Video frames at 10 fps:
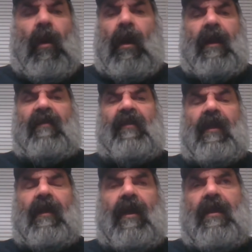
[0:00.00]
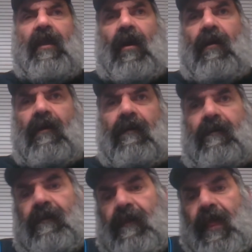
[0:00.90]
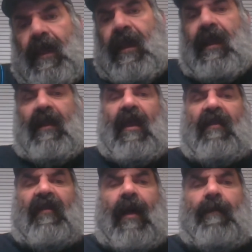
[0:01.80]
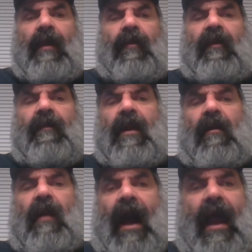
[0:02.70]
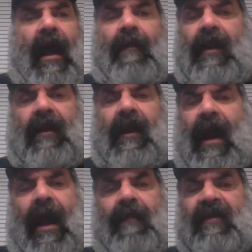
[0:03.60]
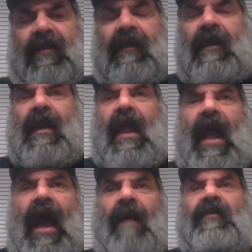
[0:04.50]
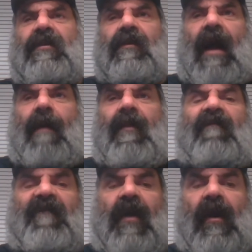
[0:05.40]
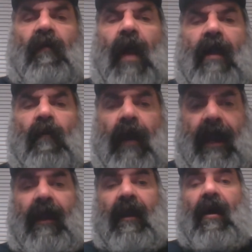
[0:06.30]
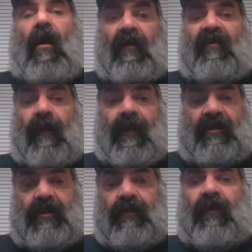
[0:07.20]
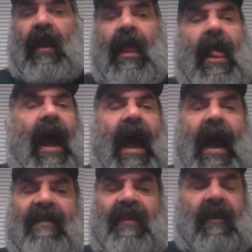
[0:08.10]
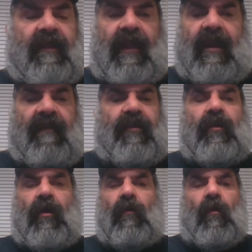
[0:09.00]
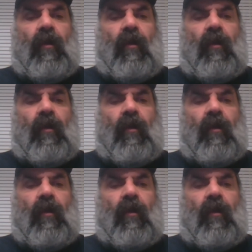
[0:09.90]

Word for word: well, it's uh, you know, it, it, it's not people in the middle. I, I'm a I'm a I'm to I'm very right wing on some issues. I think that if you go to